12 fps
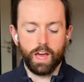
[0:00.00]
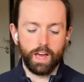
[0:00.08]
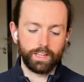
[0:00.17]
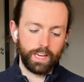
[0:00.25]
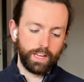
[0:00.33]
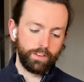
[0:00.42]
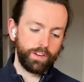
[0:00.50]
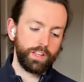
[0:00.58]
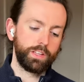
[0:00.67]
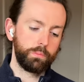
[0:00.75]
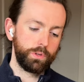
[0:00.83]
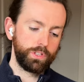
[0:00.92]
Again, if I
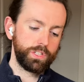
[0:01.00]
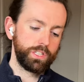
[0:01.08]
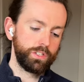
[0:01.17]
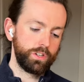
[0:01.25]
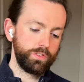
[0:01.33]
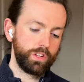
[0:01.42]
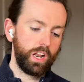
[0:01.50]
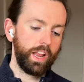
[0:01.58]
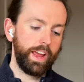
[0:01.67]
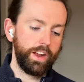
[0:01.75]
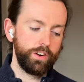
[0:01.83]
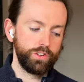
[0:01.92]
think about this in terms of
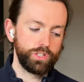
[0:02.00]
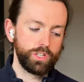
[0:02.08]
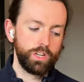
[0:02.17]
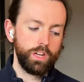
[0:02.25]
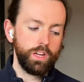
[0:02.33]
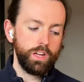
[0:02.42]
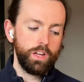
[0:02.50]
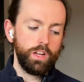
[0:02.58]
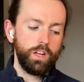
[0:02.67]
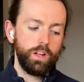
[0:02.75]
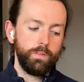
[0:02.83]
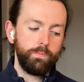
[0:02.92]
layers,
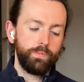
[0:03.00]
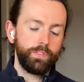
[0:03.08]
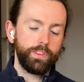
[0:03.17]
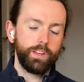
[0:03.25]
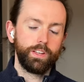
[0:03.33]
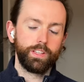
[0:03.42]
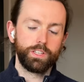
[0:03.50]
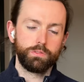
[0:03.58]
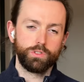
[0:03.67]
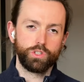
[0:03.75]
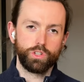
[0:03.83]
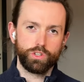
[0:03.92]
this
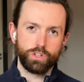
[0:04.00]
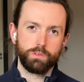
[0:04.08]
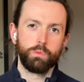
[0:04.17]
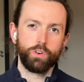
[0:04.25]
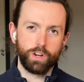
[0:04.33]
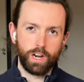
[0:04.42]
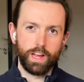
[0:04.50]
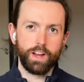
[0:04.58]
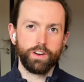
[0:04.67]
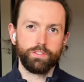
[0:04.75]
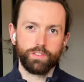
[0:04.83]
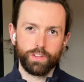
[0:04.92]
was such an important
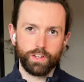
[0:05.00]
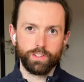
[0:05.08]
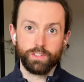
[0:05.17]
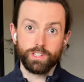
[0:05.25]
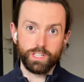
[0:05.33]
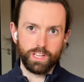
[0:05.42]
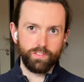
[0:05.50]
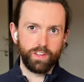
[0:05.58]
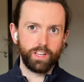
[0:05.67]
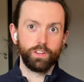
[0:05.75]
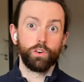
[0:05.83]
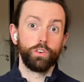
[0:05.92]
layer for the
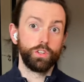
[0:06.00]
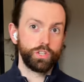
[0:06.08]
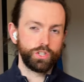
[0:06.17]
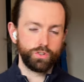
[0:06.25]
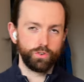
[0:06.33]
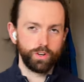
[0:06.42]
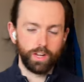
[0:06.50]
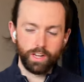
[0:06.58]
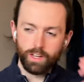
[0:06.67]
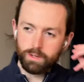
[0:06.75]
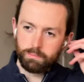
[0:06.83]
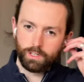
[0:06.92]
CV or the story,
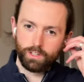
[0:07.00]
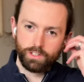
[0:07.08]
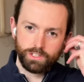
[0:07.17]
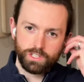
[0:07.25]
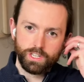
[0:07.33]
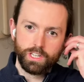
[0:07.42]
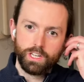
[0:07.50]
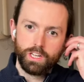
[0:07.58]
because